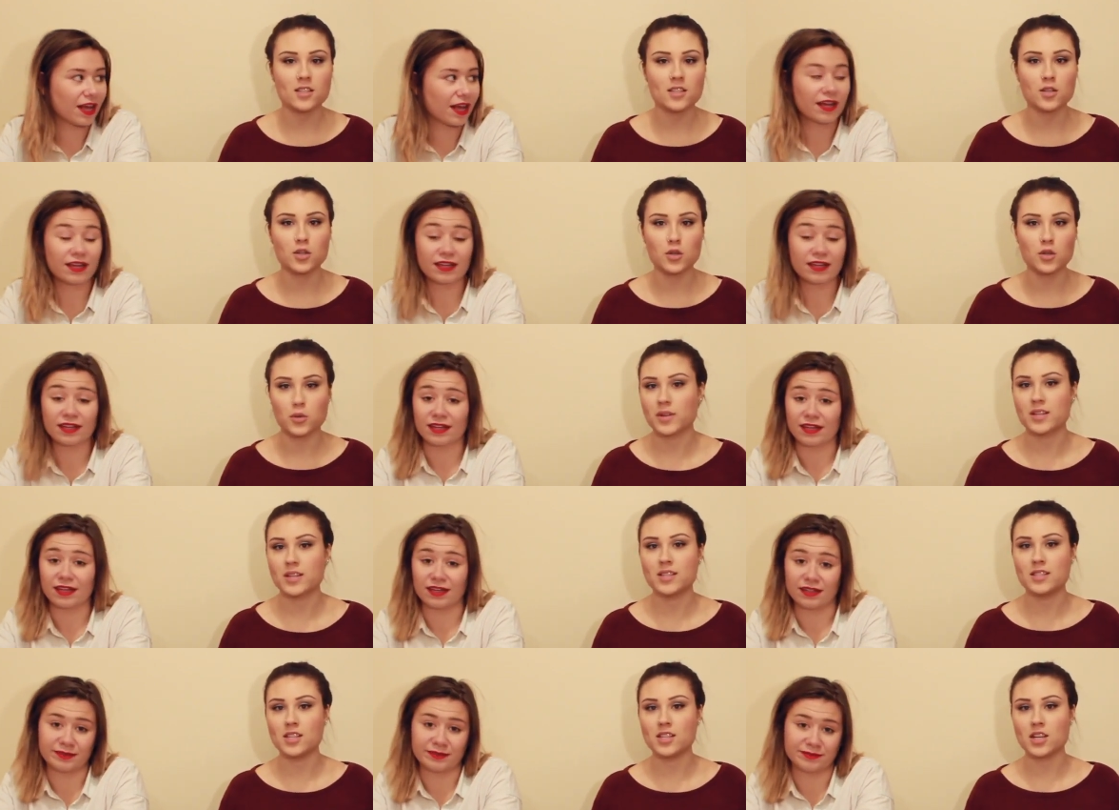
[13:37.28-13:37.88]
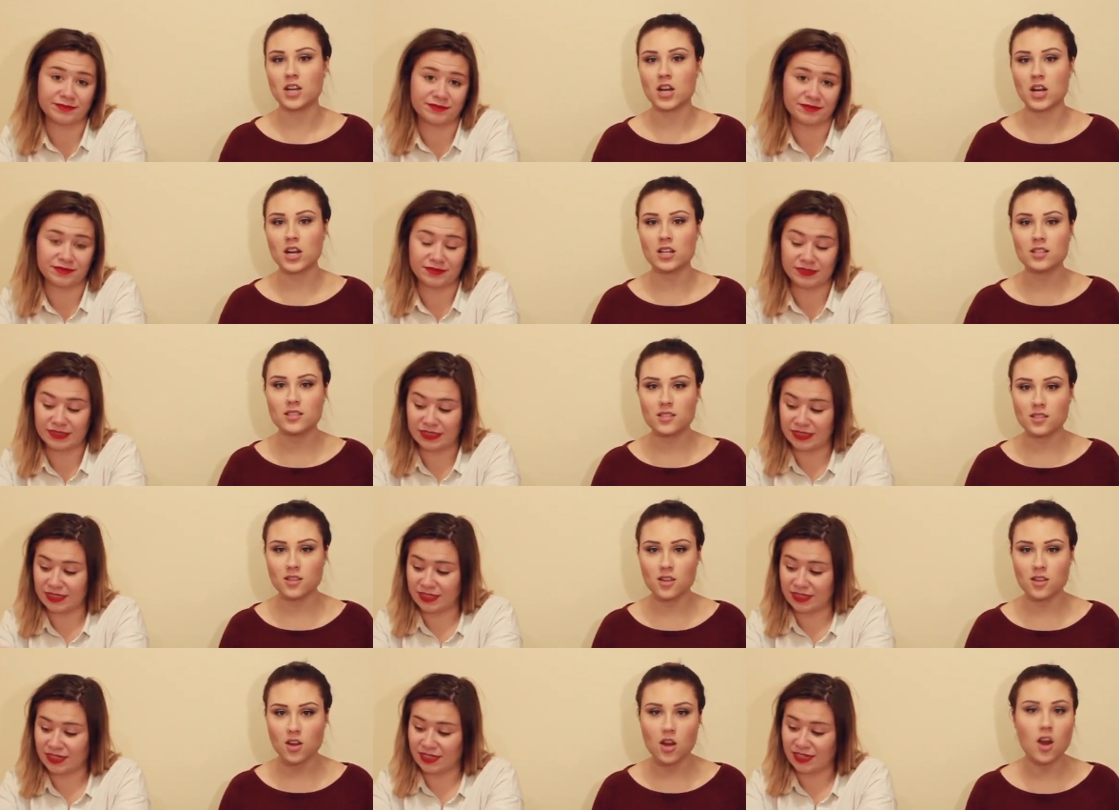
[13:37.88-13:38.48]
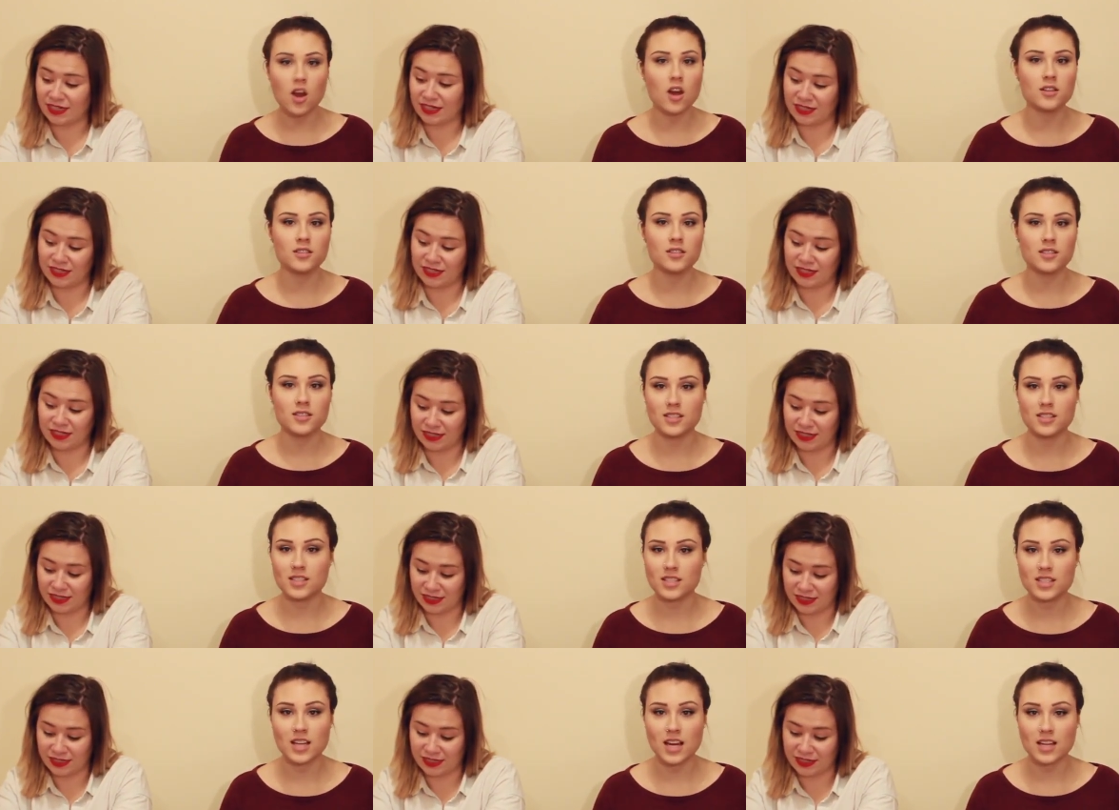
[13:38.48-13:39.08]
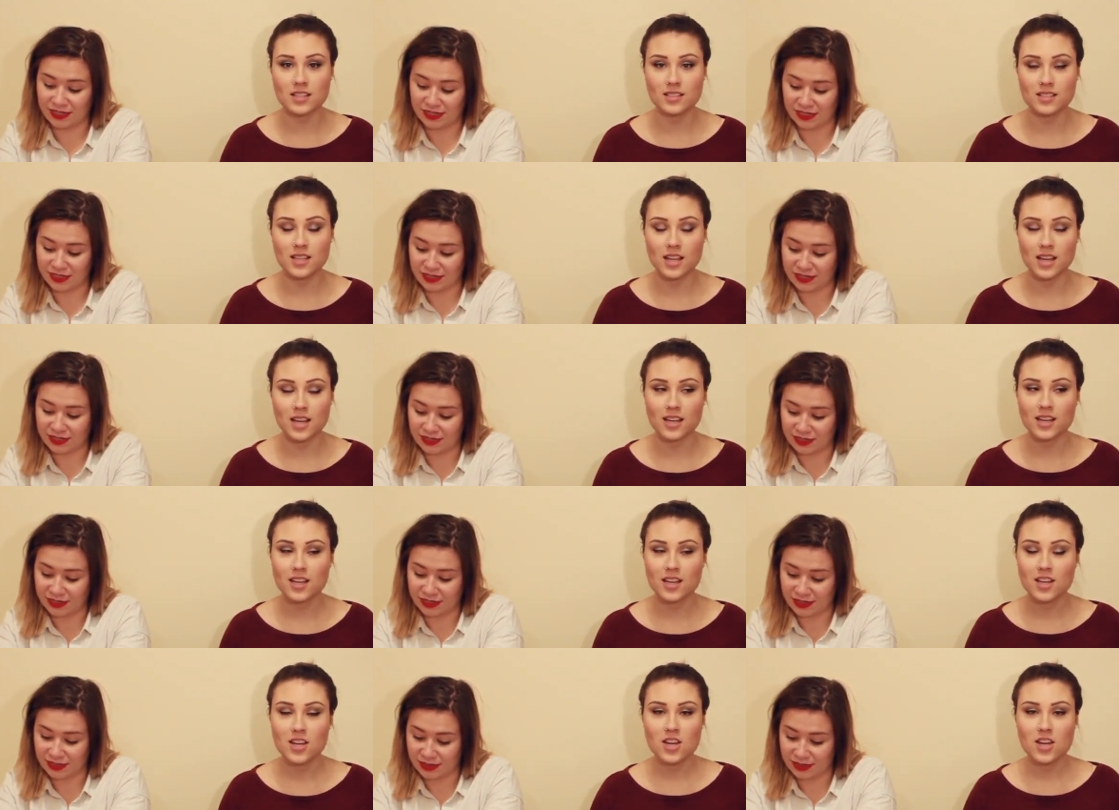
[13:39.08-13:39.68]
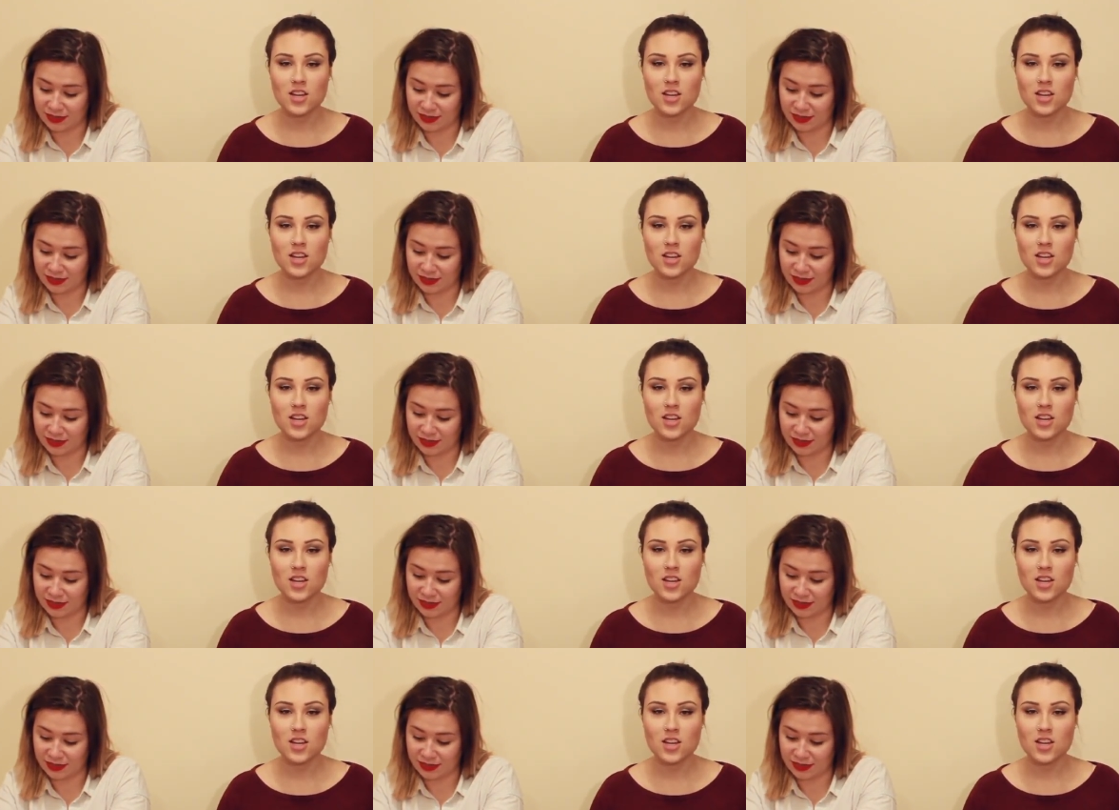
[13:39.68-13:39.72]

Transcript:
Speaker 1: it greasier. It's it's disgusting.